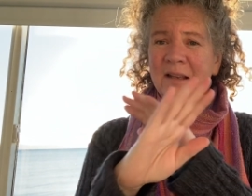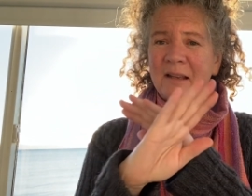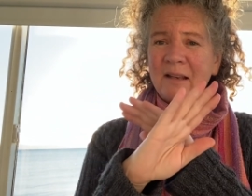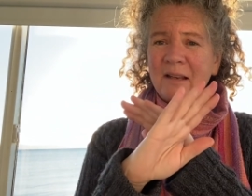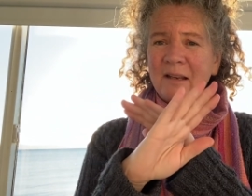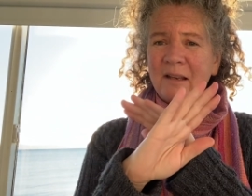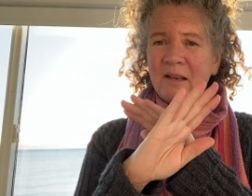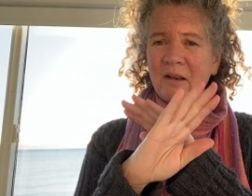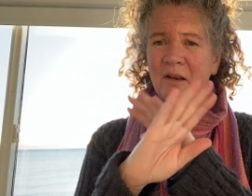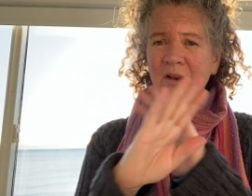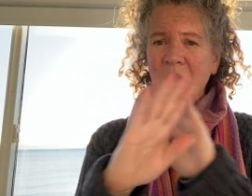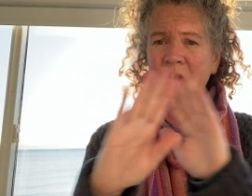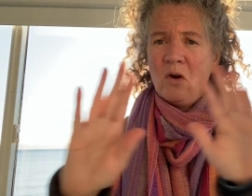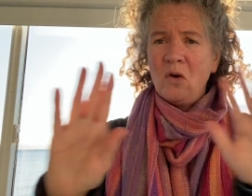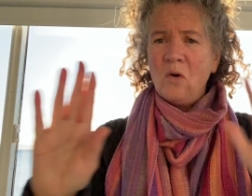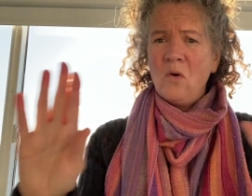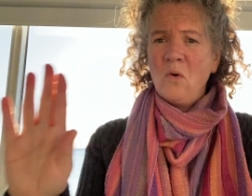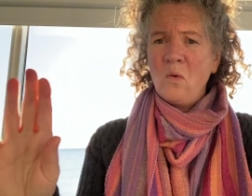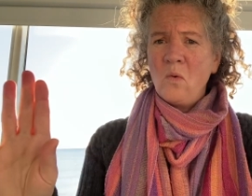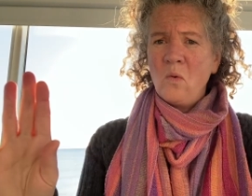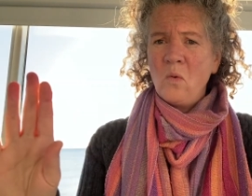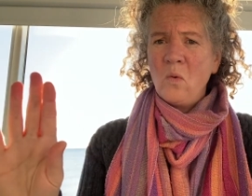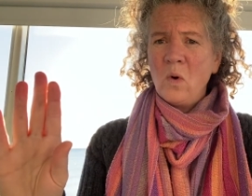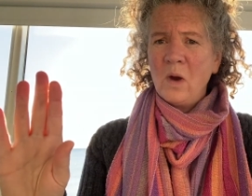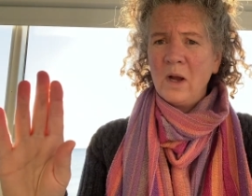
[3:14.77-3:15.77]

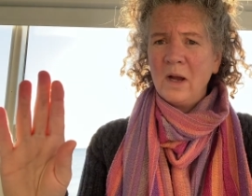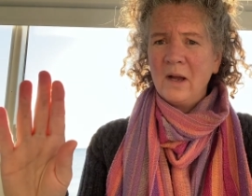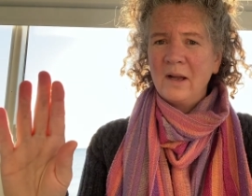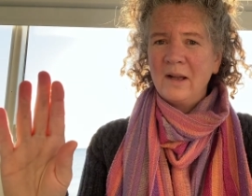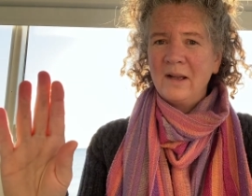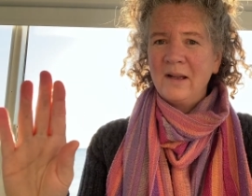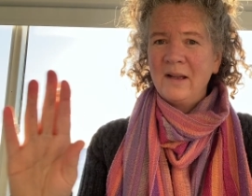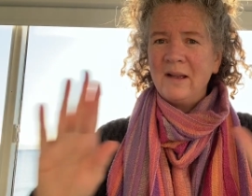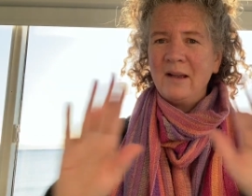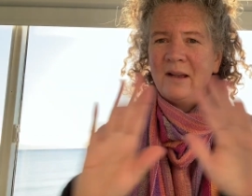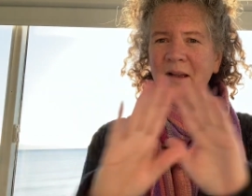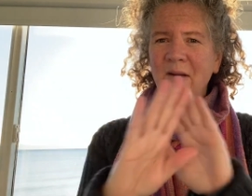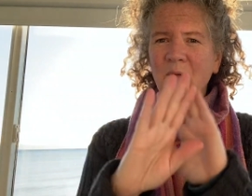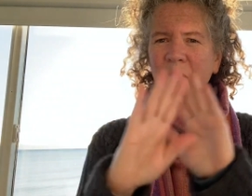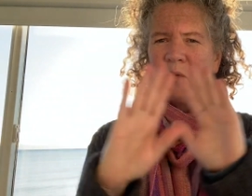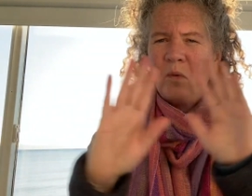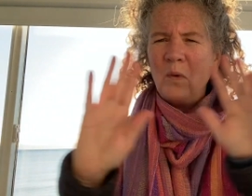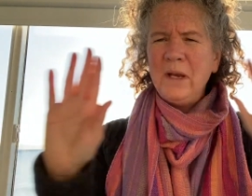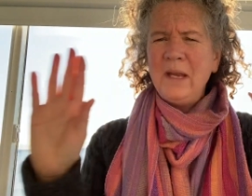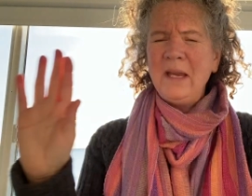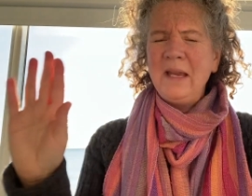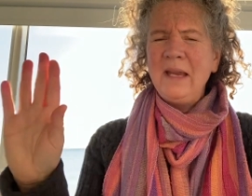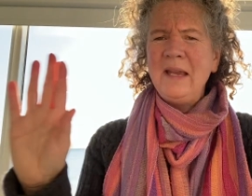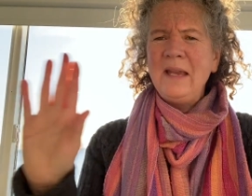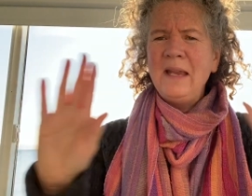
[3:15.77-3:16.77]
No,
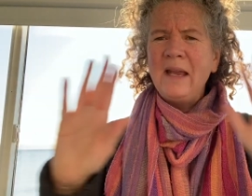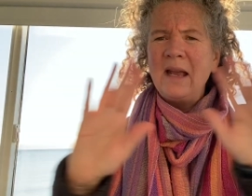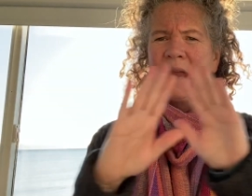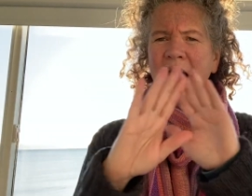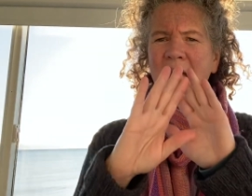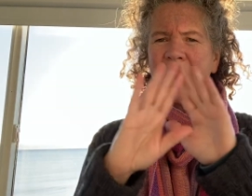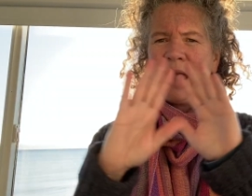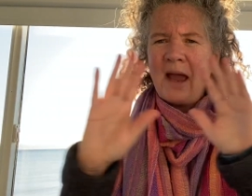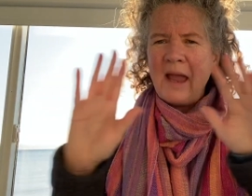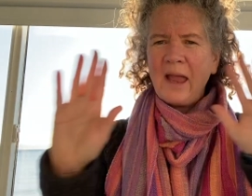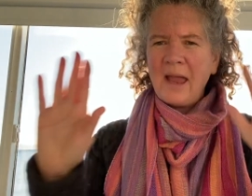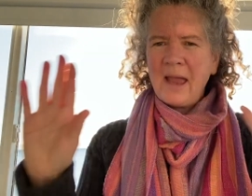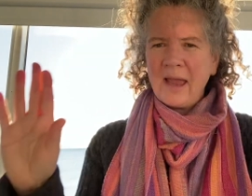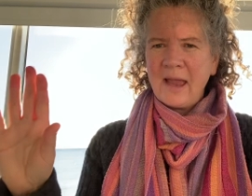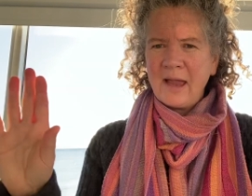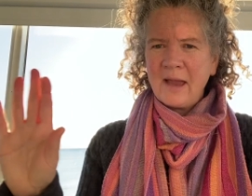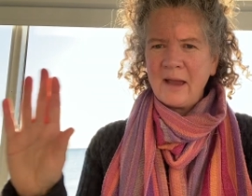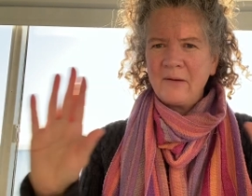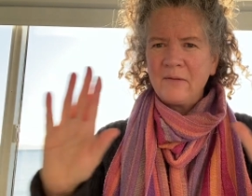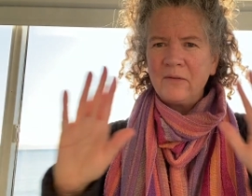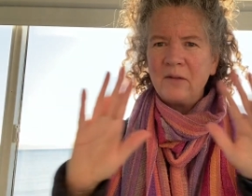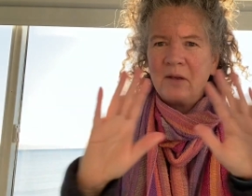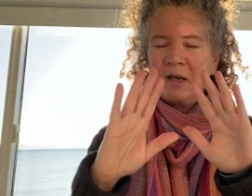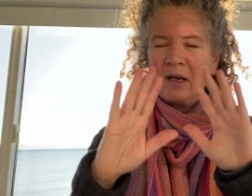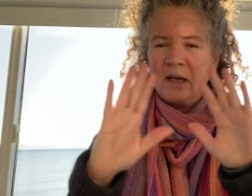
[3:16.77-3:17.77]
we
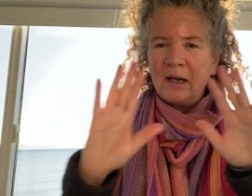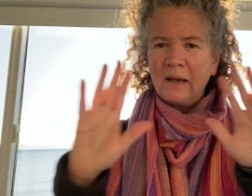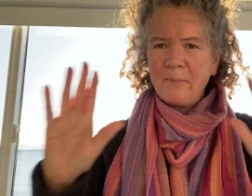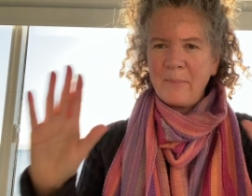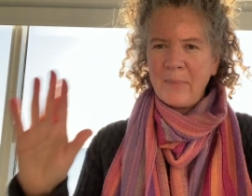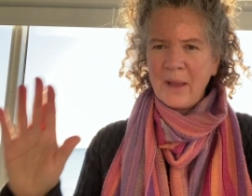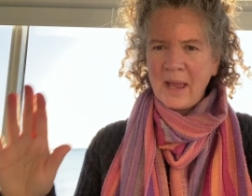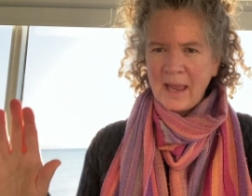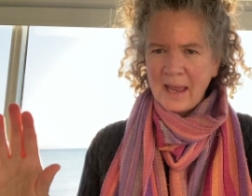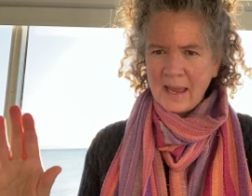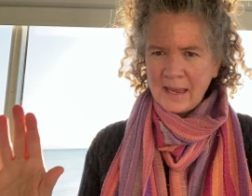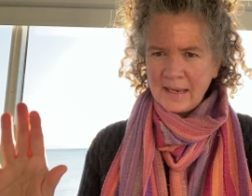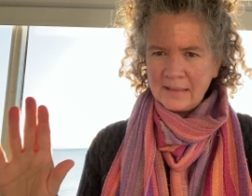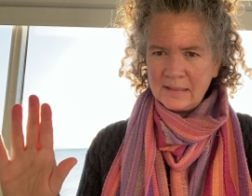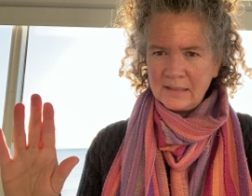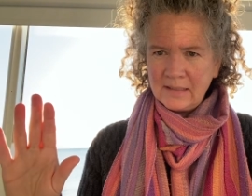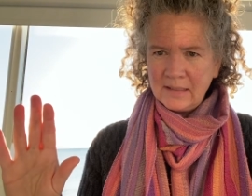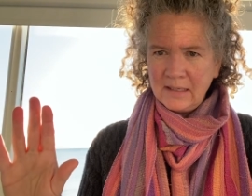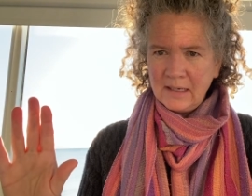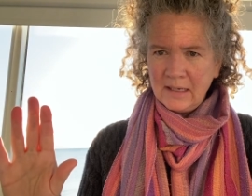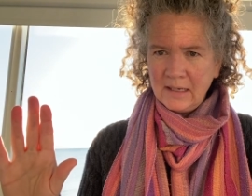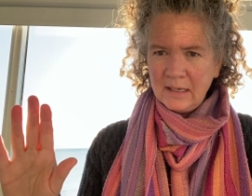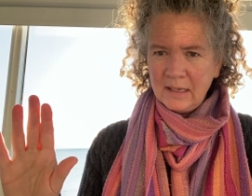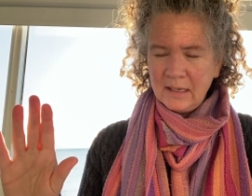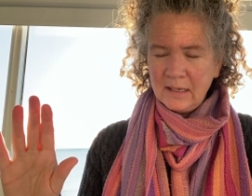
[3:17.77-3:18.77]
have the
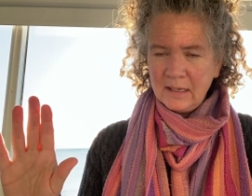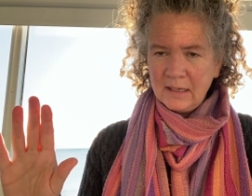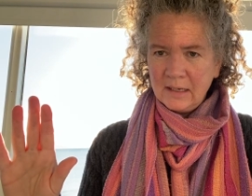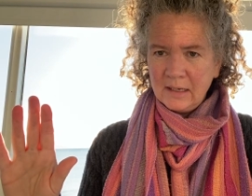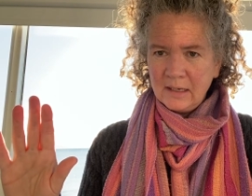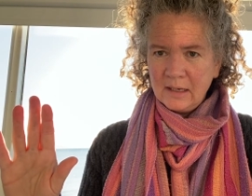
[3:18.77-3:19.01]
capacity